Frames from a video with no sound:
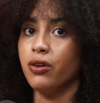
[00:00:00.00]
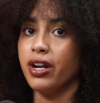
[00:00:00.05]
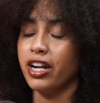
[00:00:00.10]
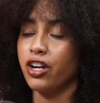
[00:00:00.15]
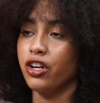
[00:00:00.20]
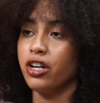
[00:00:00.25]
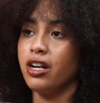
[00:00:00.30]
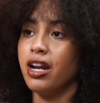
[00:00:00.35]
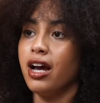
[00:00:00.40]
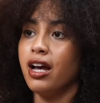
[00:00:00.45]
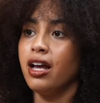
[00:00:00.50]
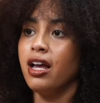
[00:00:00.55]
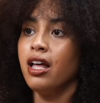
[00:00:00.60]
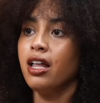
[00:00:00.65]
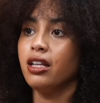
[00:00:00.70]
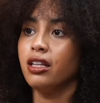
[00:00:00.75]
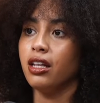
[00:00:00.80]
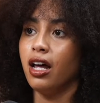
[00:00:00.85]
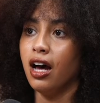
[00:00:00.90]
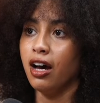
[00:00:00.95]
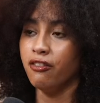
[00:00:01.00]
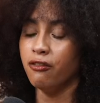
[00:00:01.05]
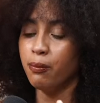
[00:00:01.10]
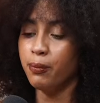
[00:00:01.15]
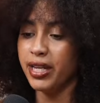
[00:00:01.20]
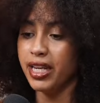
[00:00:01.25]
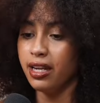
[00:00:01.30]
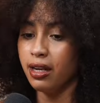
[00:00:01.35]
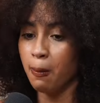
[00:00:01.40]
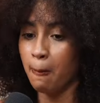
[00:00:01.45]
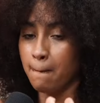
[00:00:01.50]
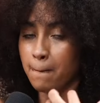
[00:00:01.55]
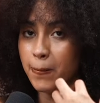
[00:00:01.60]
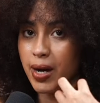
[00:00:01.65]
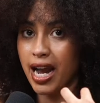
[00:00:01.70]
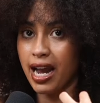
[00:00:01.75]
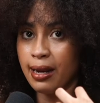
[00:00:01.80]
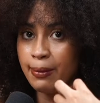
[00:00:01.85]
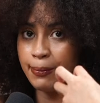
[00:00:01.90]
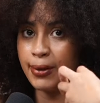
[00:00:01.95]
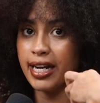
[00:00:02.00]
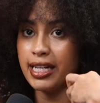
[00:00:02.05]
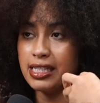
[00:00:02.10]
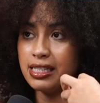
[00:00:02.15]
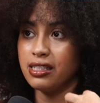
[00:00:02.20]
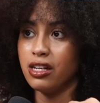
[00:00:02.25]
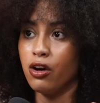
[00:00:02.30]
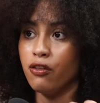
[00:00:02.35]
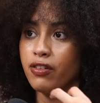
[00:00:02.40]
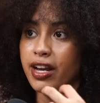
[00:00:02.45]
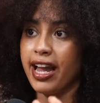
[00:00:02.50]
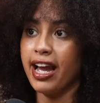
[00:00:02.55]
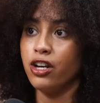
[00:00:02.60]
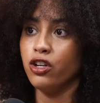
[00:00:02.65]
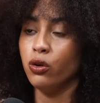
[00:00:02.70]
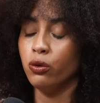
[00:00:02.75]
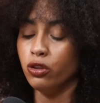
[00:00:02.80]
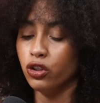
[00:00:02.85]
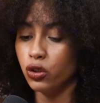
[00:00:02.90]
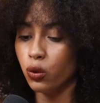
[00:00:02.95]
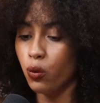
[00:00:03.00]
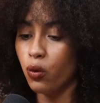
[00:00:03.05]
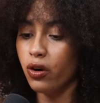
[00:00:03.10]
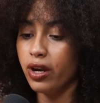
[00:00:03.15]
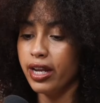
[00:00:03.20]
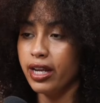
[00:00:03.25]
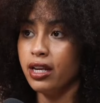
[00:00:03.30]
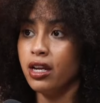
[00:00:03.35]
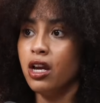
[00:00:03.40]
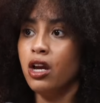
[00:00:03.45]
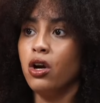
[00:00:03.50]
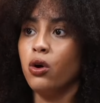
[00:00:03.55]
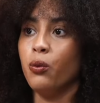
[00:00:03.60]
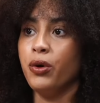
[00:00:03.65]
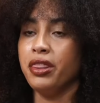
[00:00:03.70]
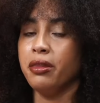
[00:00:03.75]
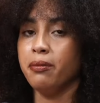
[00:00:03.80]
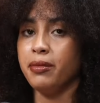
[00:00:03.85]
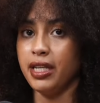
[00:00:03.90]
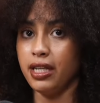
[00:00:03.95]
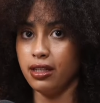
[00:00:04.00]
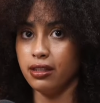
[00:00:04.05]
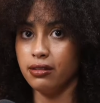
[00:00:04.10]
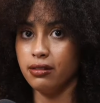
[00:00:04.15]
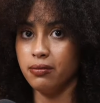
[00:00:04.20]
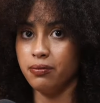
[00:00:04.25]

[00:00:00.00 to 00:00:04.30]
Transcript: I could not love being by myself. I had no joy with me.